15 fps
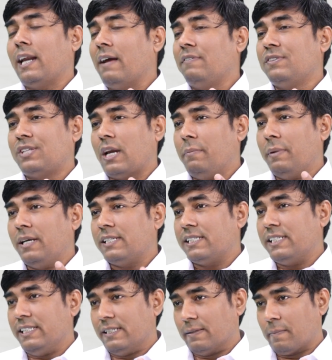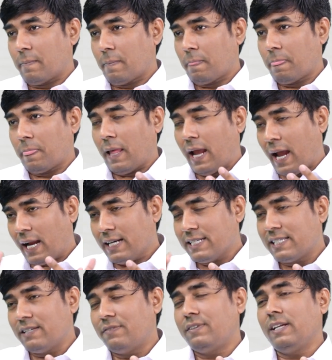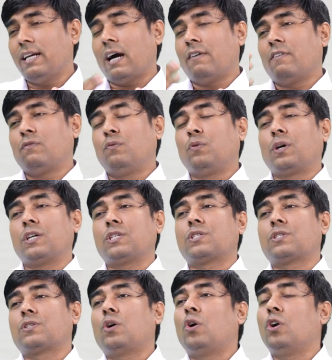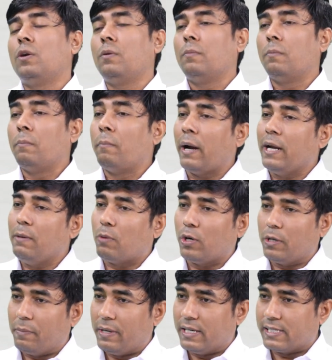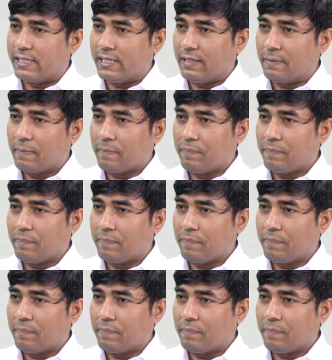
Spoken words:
lifestyle medicine and shifting our focus on mind-body medicine